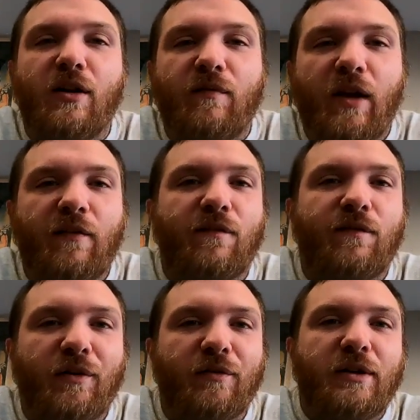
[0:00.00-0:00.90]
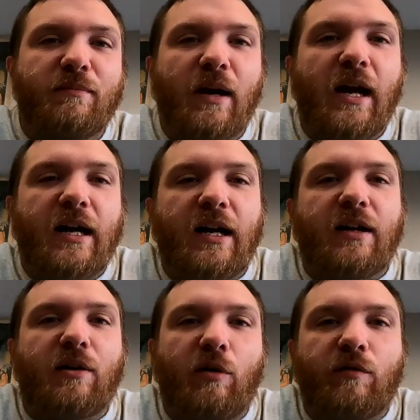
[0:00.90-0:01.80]
not fully back, had a
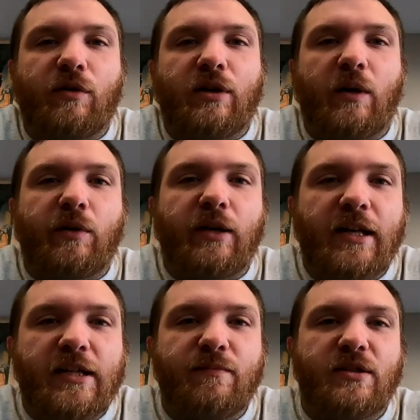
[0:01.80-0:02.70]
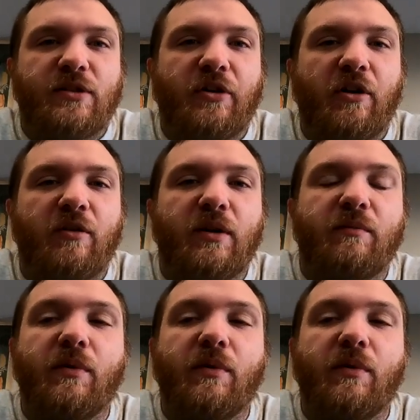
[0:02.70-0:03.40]
cold for a couple of days, missed the tournament.